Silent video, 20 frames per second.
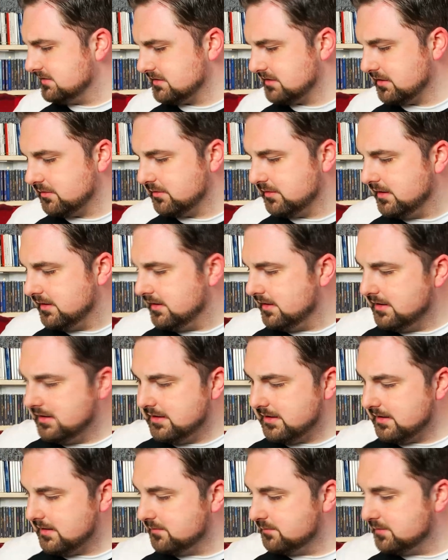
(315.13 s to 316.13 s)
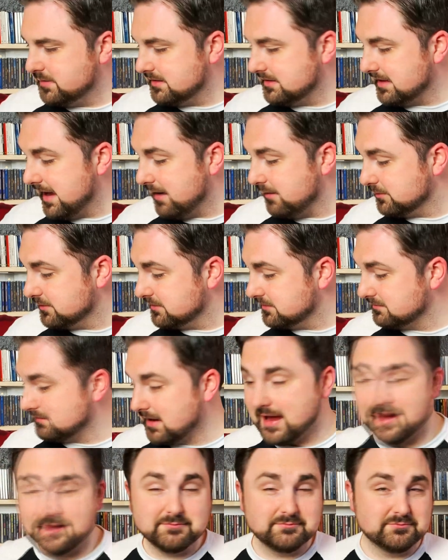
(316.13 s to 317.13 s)
So, but that
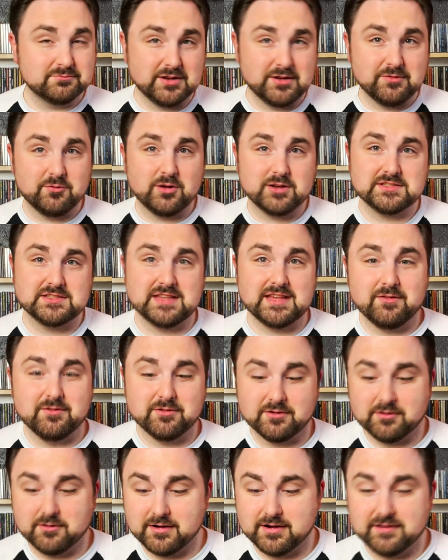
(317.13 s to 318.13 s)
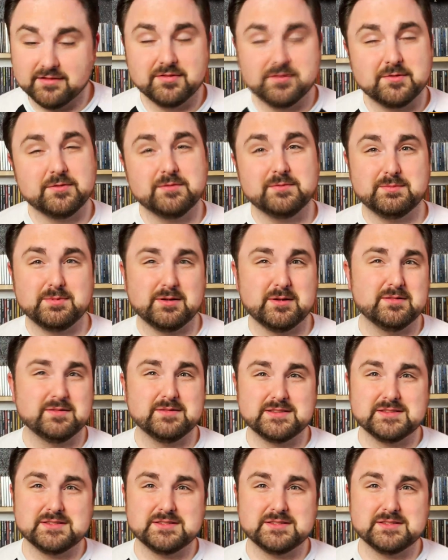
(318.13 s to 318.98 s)
one we've watched that one already through probably